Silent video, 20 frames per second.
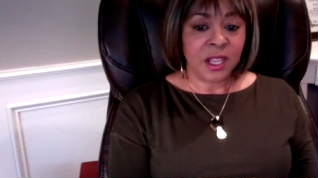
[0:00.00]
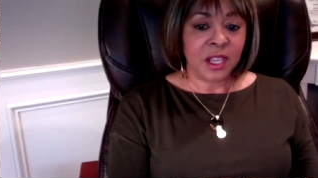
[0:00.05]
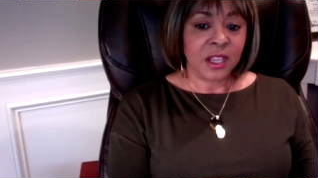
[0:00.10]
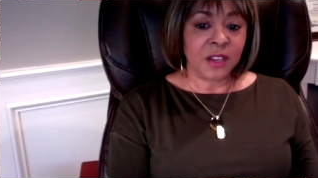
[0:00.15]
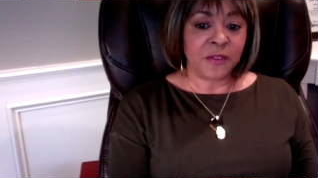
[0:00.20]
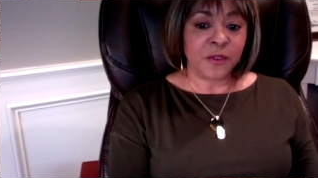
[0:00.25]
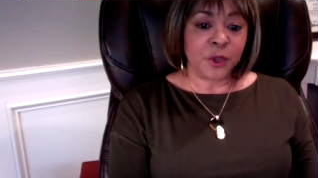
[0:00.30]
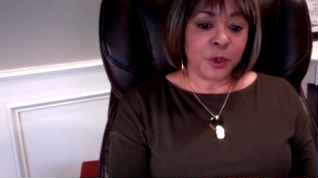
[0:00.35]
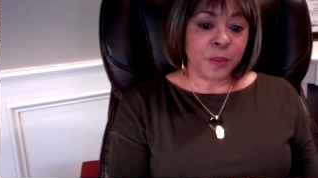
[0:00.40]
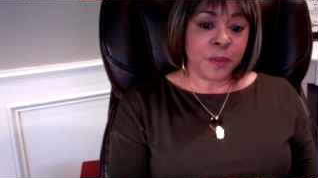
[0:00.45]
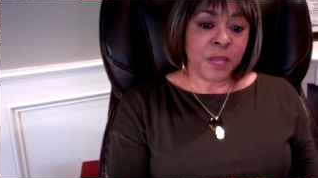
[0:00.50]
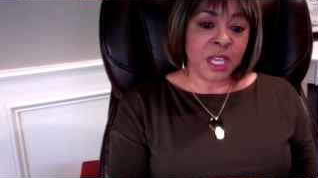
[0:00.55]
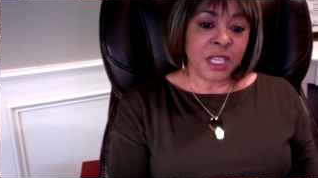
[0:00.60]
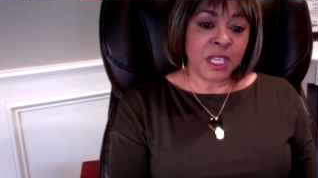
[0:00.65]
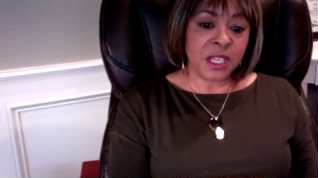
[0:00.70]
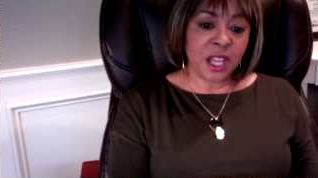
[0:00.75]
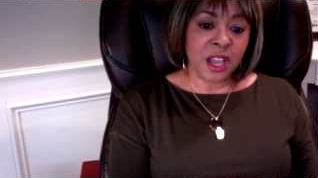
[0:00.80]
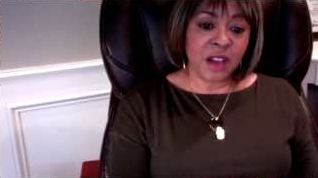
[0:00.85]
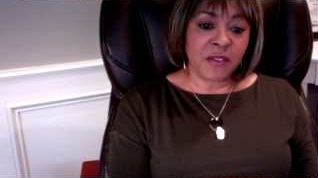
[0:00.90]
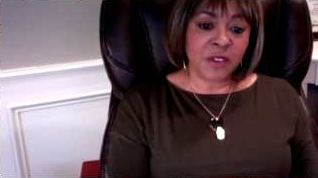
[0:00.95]
If you're
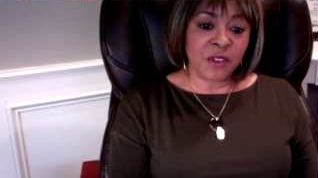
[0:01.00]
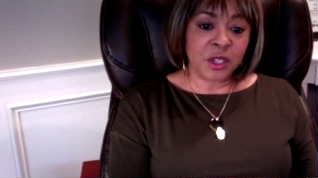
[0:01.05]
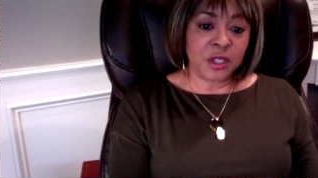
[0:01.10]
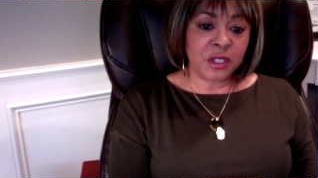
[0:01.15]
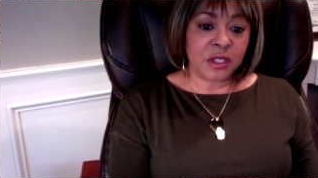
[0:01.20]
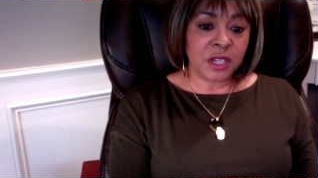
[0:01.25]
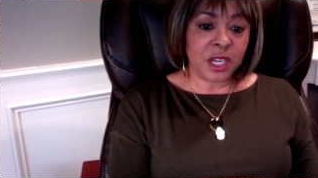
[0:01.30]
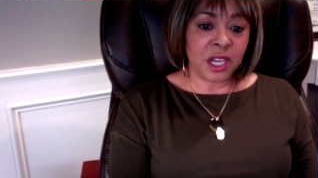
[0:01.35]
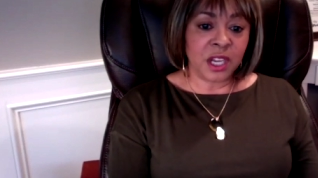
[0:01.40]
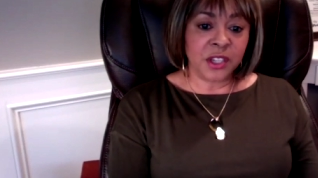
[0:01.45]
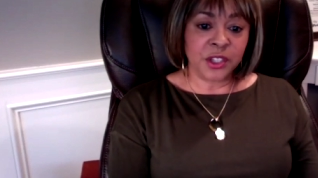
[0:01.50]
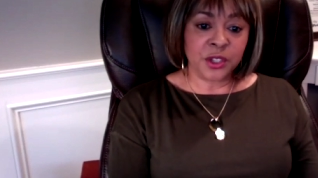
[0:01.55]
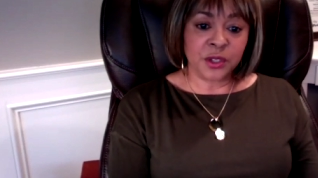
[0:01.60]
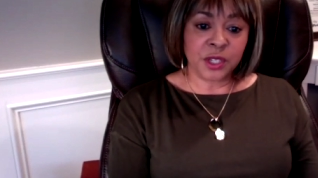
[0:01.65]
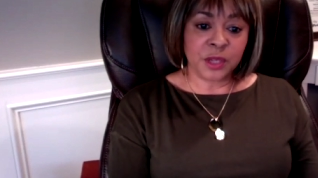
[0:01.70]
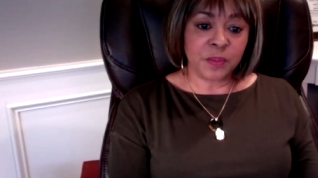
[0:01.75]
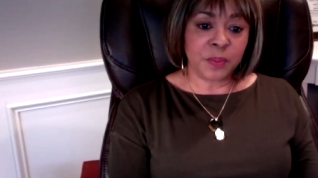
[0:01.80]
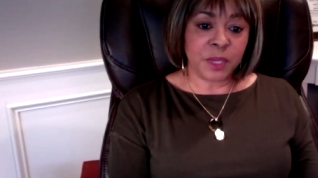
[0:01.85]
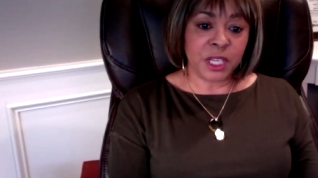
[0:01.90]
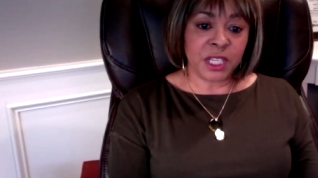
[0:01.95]
mid-level, uh, you
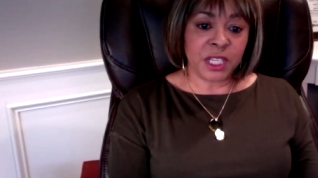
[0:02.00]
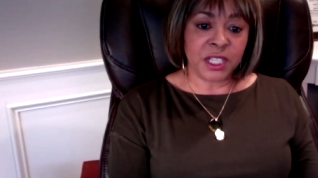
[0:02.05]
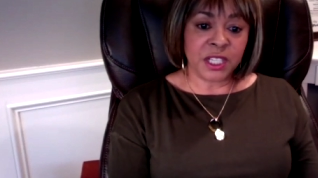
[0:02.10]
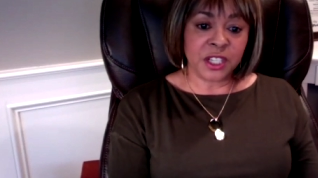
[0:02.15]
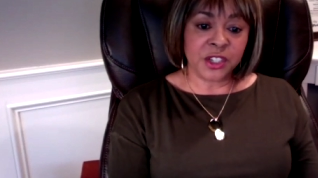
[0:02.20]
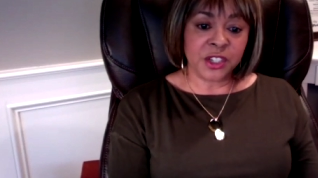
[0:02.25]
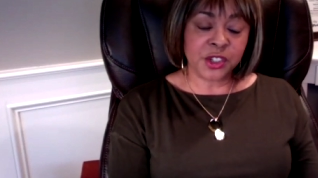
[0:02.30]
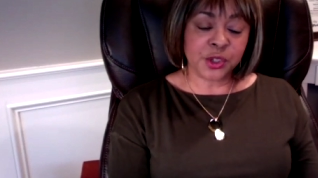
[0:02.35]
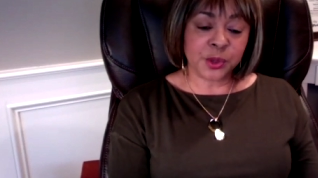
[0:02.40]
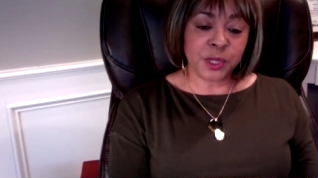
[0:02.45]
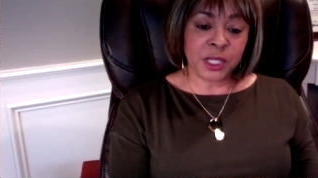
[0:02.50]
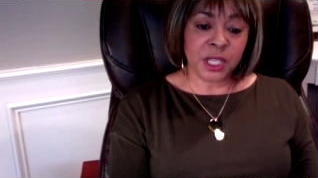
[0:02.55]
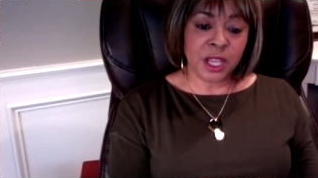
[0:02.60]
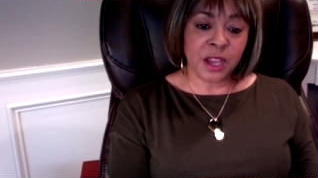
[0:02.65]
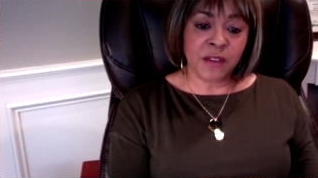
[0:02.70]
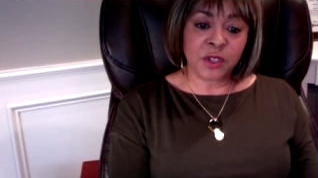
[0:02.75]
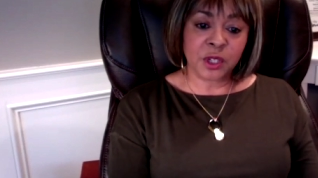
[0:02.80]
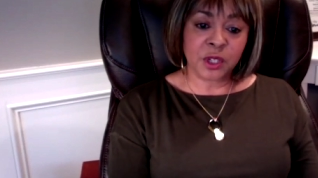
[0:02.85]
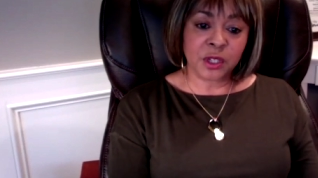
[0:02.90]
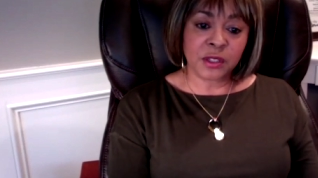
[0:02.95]
could be in an
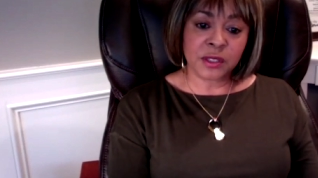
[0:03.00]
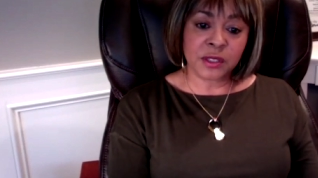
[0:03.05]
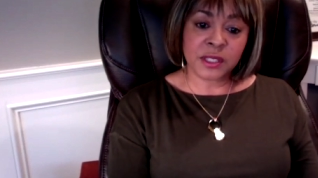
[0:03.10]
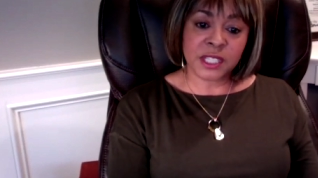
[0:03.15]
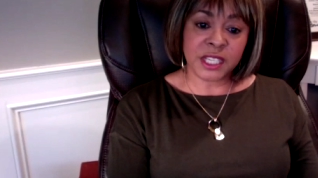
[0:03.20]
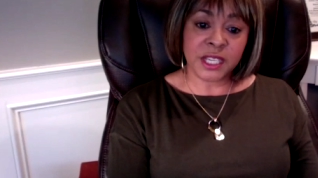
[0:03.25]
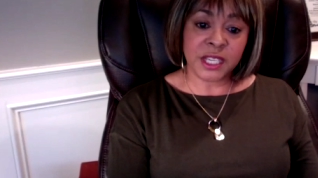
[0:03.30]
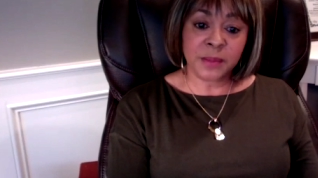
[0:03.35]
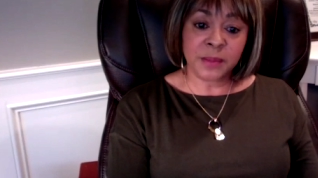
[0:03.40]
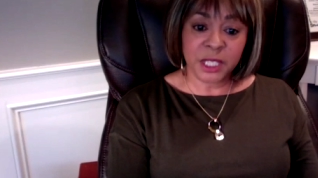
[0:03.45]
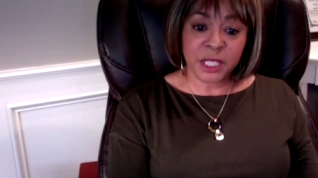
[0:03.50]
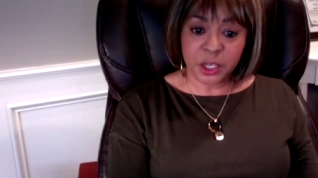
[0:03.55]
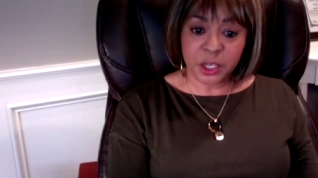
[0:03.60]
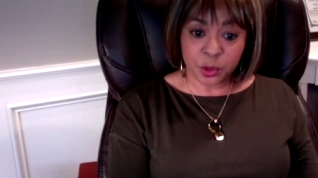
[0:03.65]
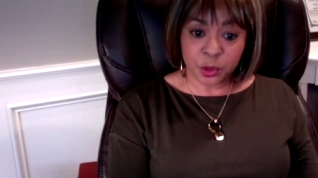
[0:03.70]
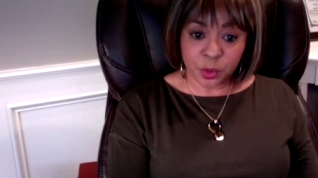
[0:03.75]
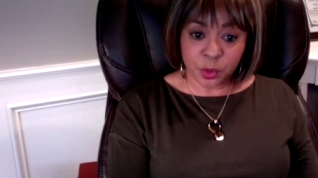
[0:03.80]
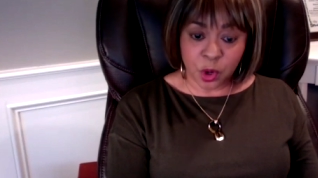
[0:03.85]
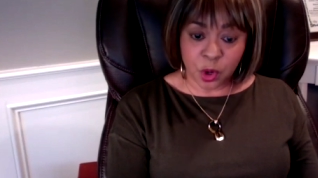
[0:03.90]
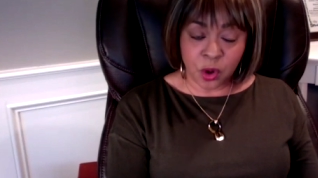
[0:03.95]
entry-level team
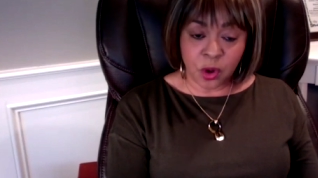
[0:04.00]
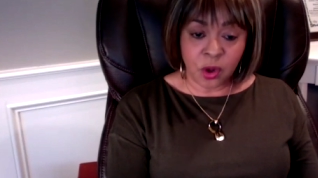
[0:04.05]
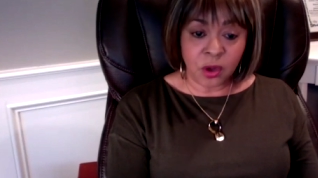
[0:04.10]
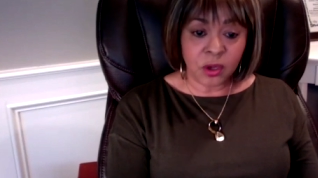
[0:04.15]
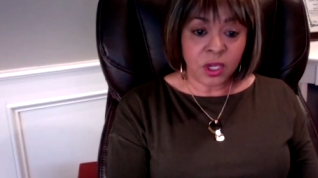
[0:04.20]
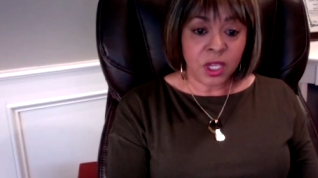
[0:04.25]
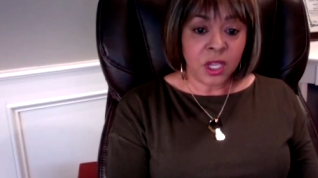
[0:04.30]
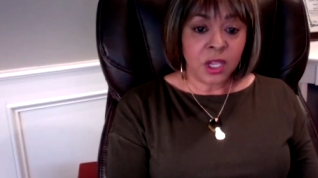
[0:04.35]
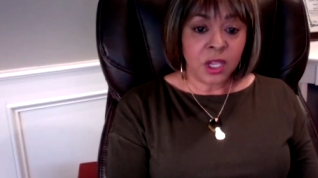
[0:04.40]
leader role.